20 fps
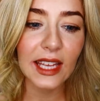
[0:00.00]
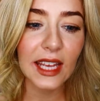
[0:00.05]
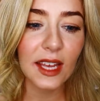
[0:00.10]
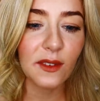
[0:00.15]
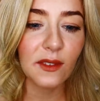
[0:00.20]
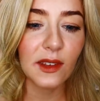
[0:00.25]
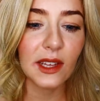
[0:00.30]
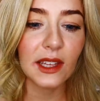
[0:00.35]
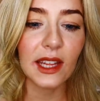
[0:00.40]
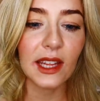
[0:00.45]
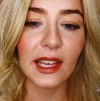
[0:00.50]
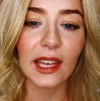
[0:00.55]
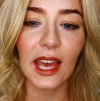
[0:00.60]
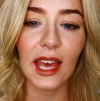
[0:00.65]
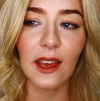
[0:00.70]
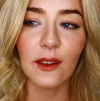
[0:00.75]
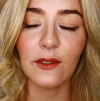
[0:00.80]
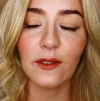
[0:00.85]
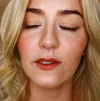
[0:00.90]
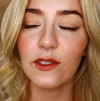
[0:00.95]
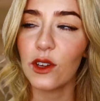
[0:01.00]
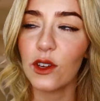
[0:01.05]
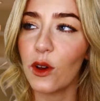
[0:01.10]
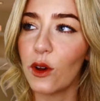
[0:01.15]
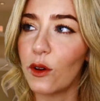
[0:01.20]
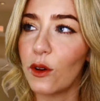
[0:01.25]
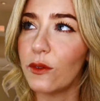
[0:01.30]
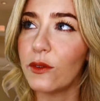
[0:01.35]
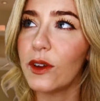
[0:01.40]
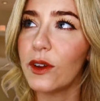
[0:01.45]
giving the gift
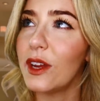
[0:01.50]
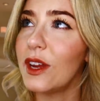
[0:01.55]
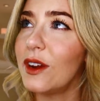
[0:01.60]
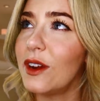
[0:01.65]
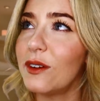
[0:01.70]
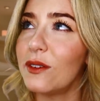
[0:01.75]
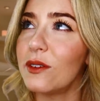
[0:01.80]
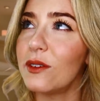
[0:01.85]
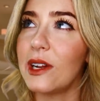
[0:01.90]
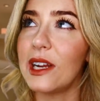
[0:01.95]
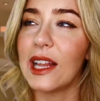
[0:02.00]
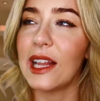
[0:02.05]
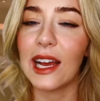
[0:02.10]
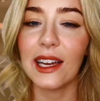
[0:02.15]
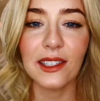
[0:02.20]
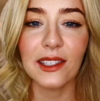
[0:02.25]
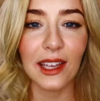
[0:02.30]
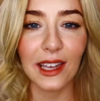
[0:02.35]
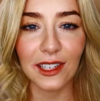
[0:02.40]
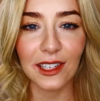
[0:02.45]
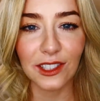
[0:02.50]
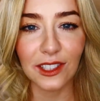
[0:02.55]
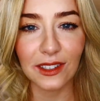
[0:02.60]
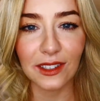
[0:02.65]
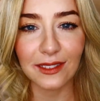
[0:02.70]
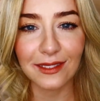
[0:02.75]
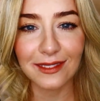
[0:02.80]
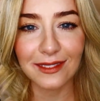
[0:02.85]
of relaxation.